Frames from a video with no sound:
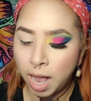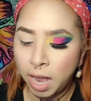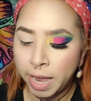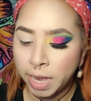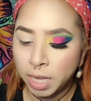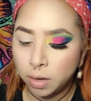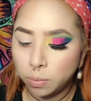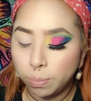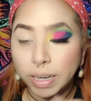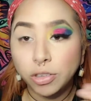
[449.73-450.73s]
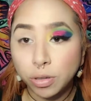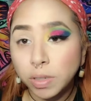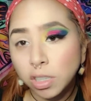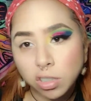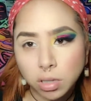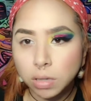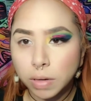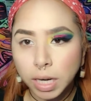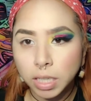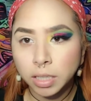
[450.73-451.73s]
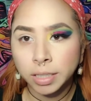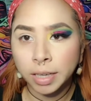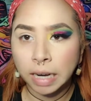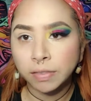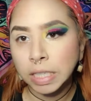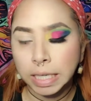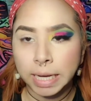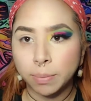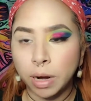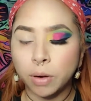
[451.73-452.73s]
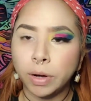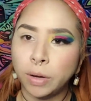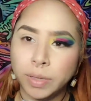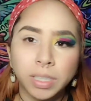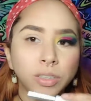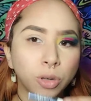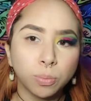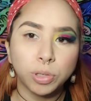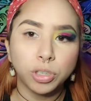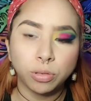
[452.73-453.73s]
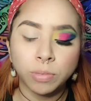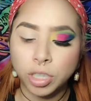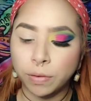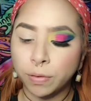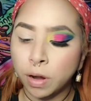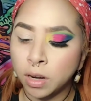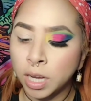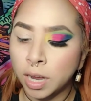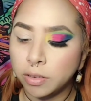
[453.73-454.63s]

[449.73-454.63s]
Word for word: I, by doing just a regular everyday brow where I really don't put too much effort on it,